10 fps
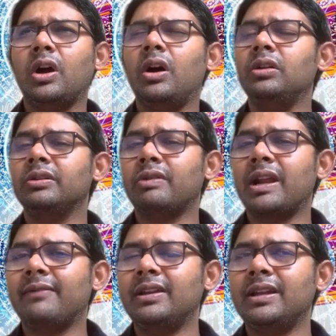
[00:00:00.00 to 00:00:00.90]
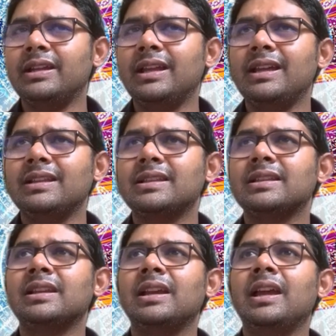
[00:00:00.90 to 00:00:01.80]
holographic, I
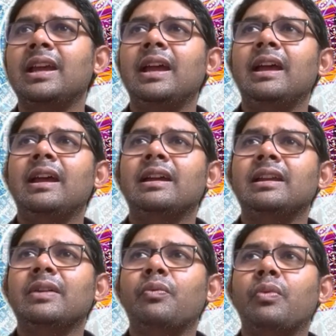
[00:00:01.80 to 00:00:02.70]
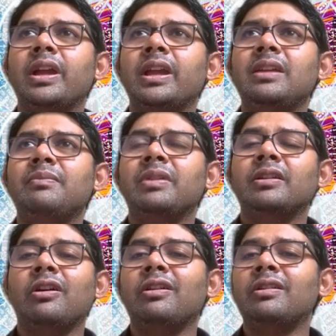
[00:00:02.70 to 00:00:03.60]
guess, in a way, but
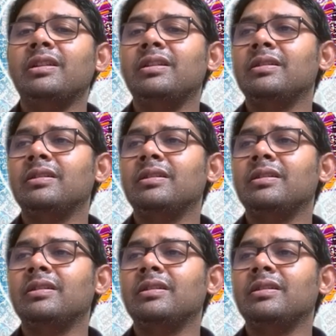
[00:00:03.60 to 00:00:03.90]
not